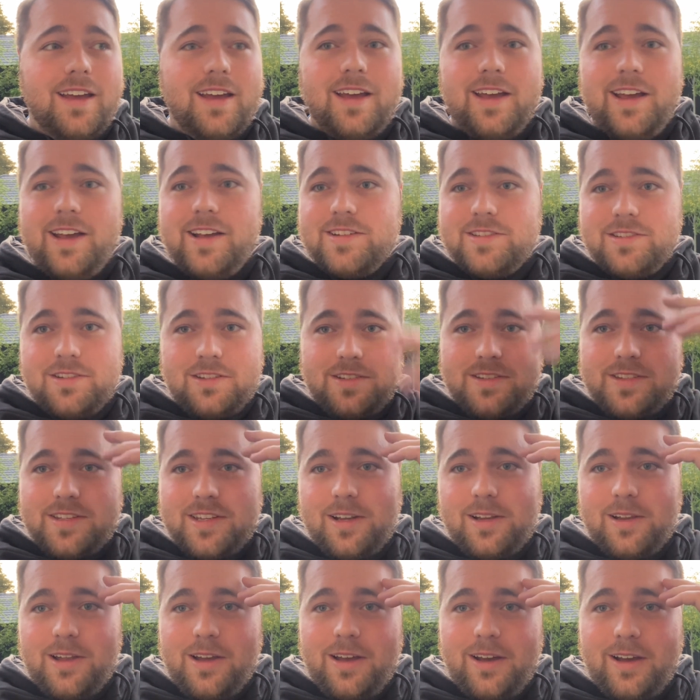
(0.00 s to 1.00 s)
As you can
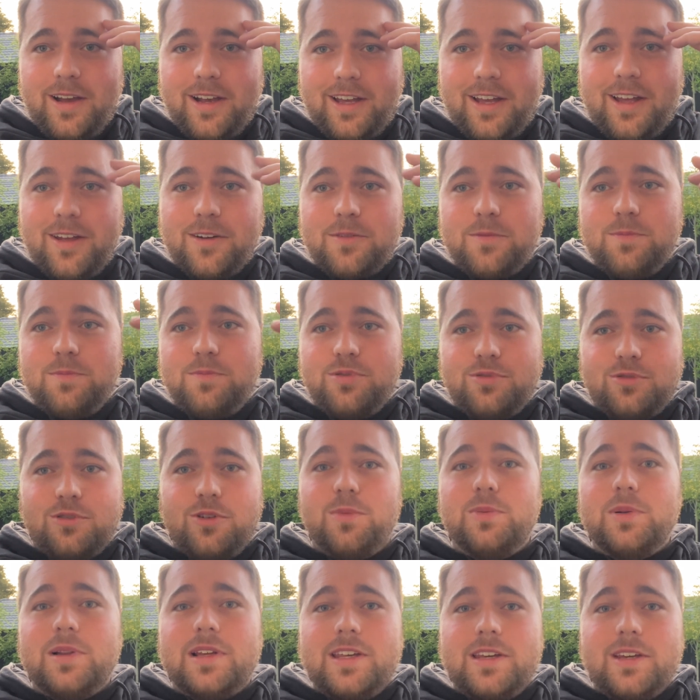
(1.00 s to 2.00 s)
tell, I can't
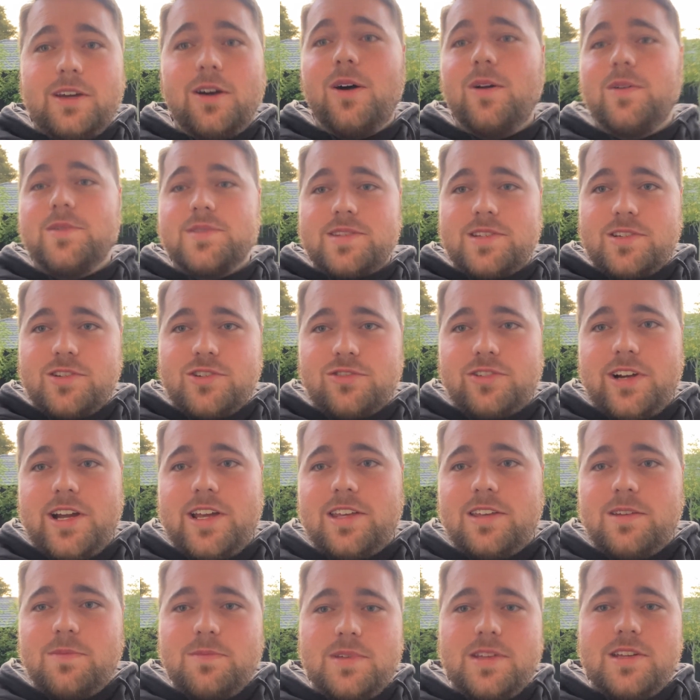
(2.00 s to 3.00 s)
properly
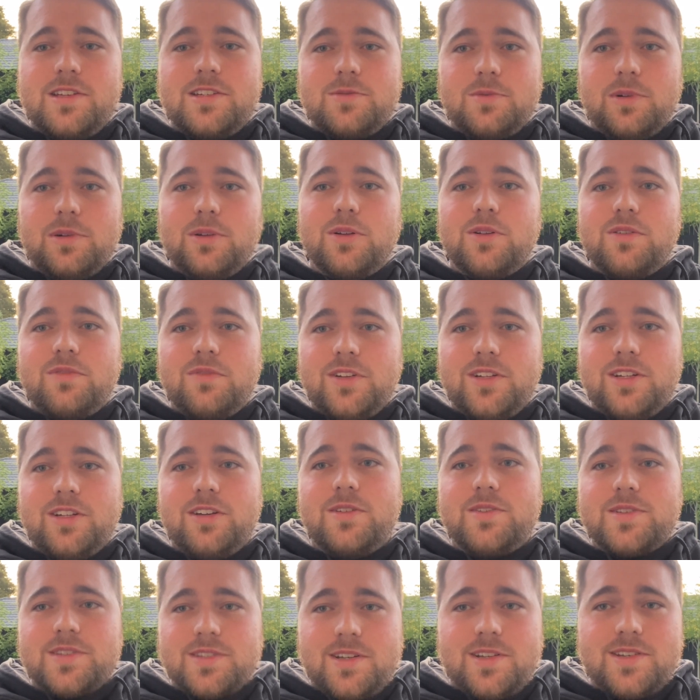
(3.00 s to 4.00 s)
concentrate compared to a lot of
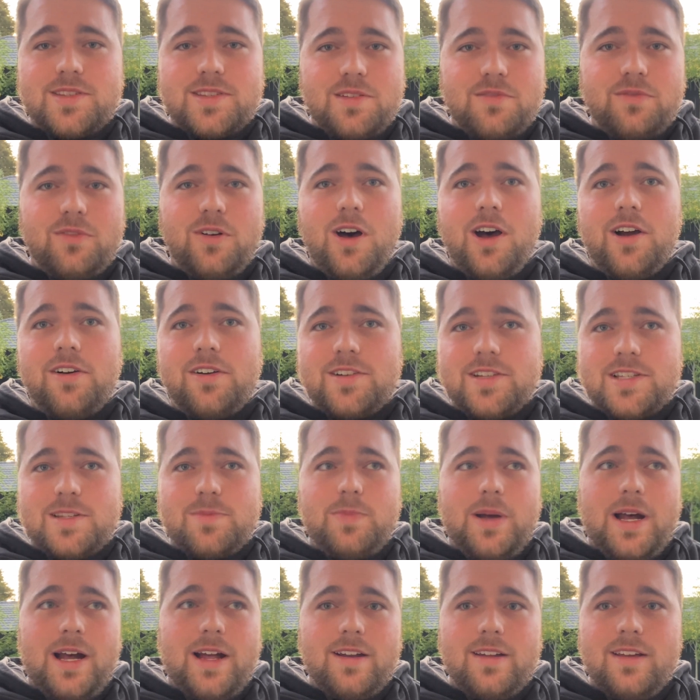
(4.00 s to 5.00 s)
videos because of the virus,
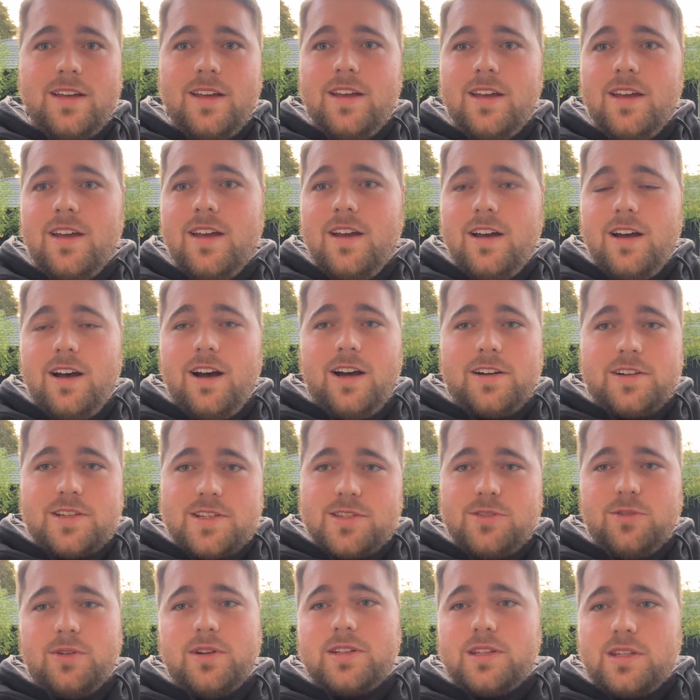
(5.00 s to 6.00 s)
but I
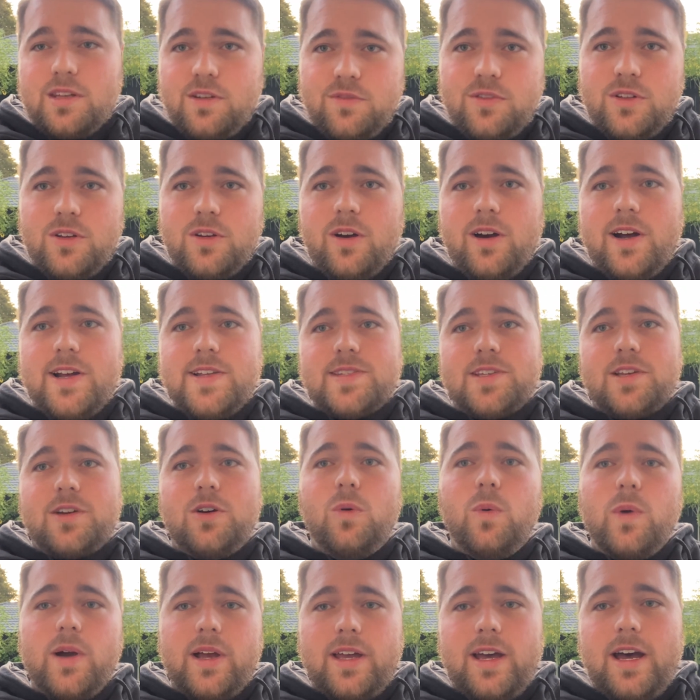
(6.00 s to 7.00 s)
just thought I'd give you guys a
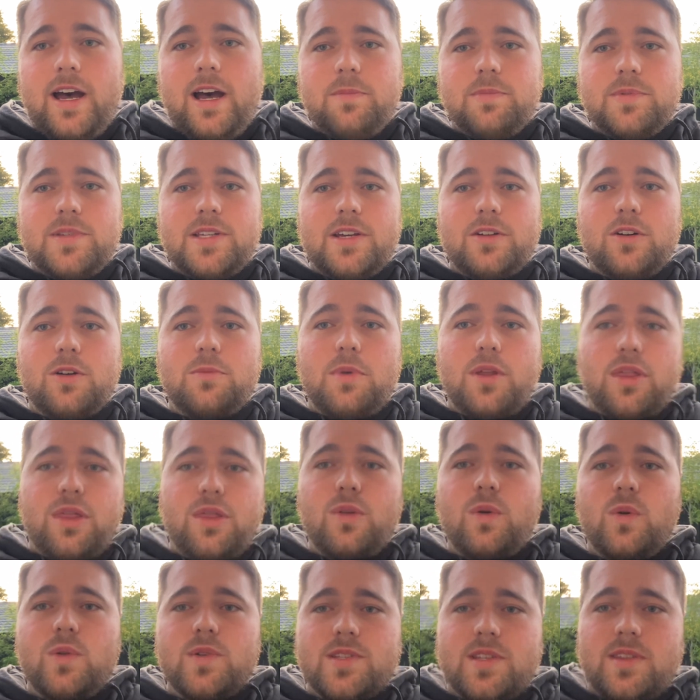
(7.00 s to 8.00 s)
quick update on my
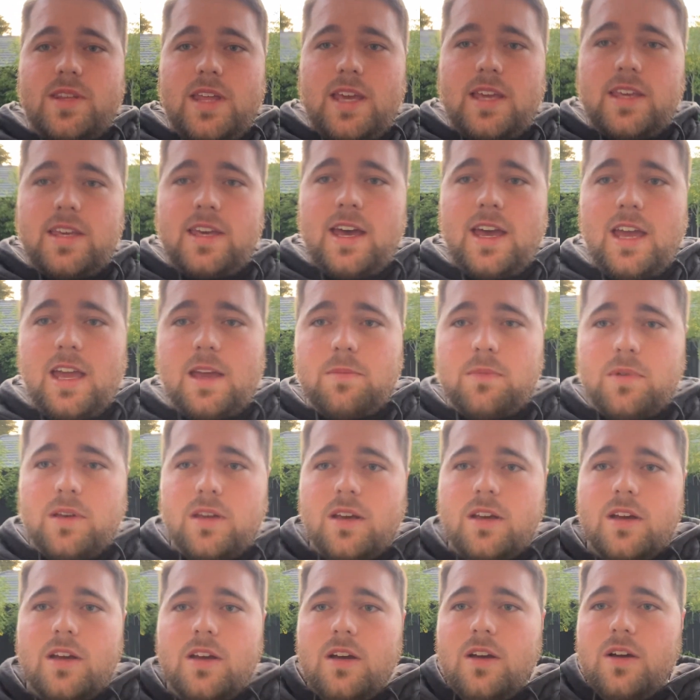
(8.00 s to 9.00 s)
thoughts on that game.
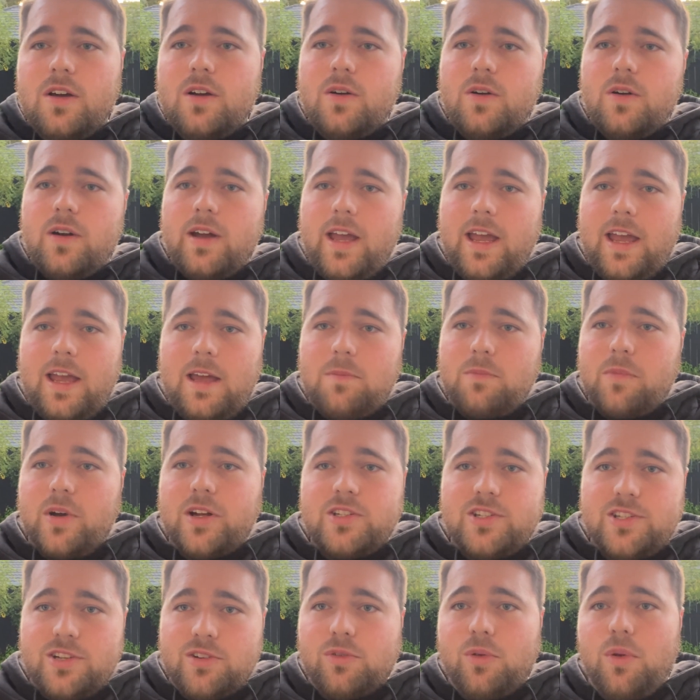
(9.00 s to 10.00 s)
And my
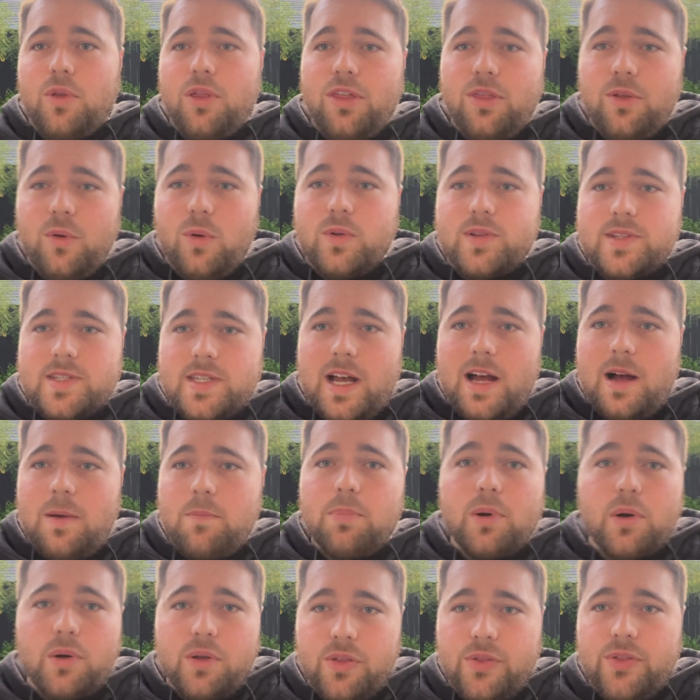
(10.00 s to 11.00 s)
general thoughts are
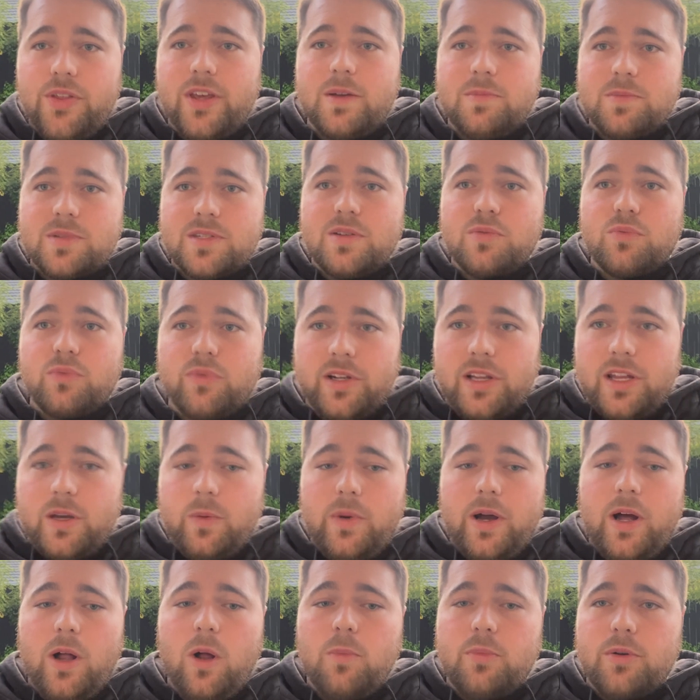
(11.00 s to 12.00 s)
both teams did really
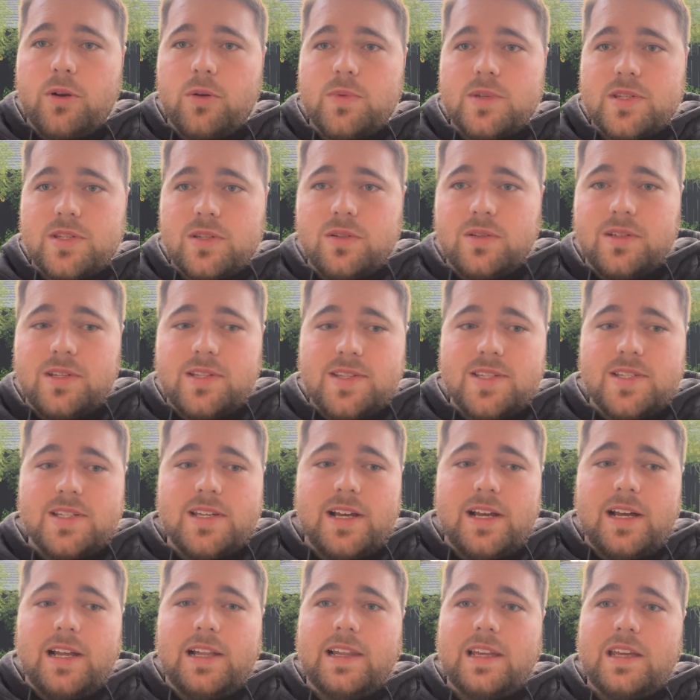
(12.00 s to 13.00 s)
well, but it was good to see
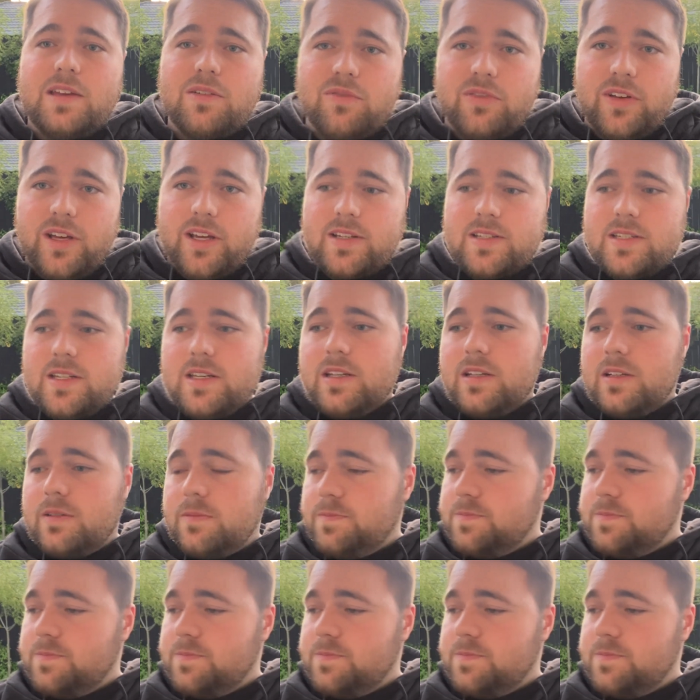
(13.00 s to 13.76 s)
a clear victor,